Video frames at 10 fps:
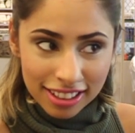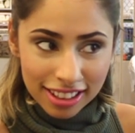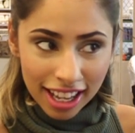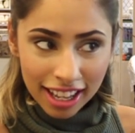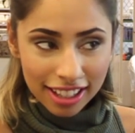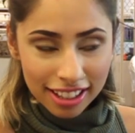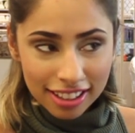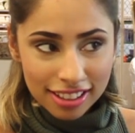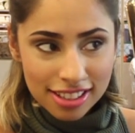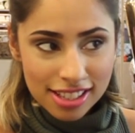That
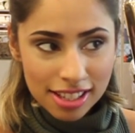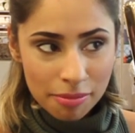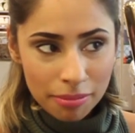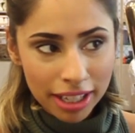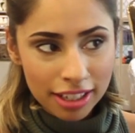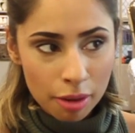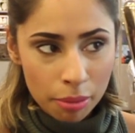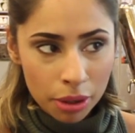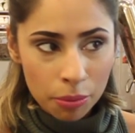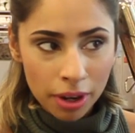is my
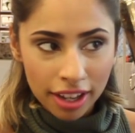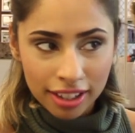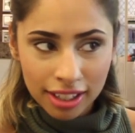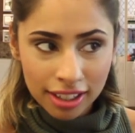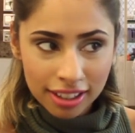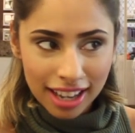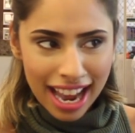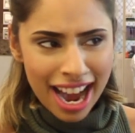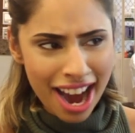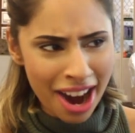number one,
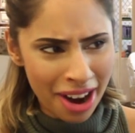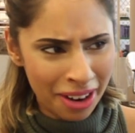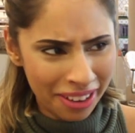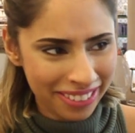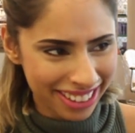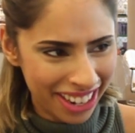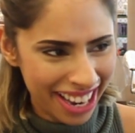ow!